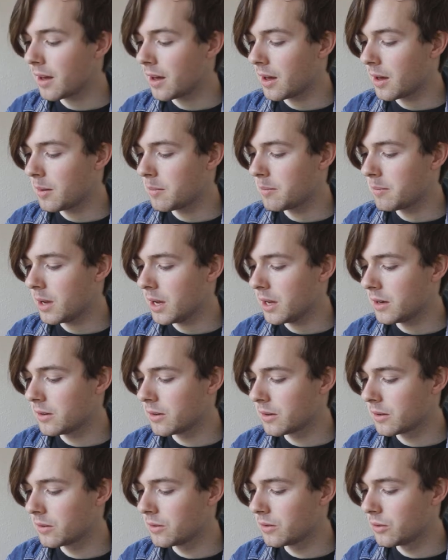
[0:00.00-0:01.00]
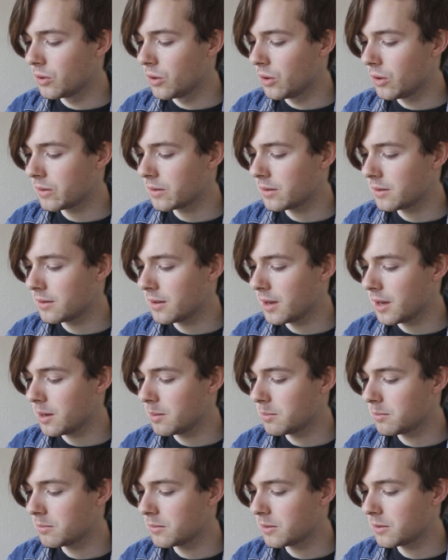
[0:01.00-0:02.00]
it does not
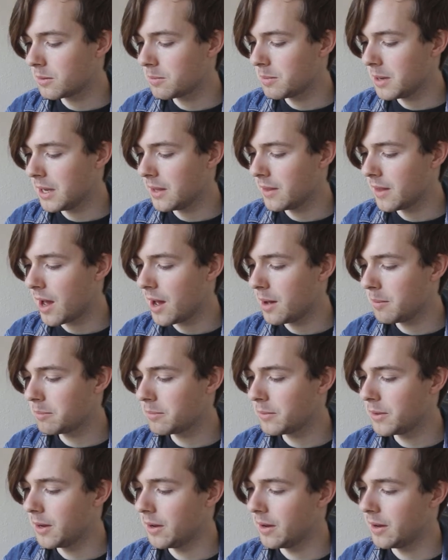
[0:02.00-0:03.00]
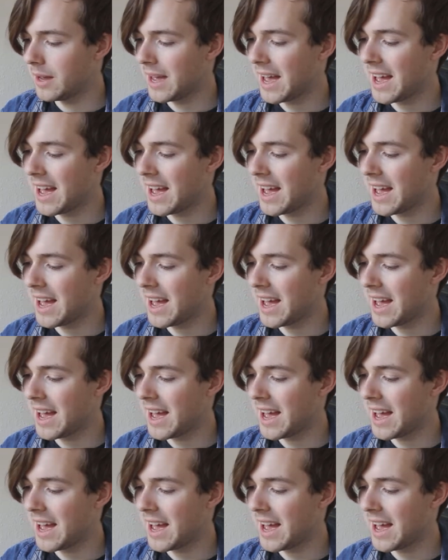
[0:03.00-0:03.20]
seem to be that the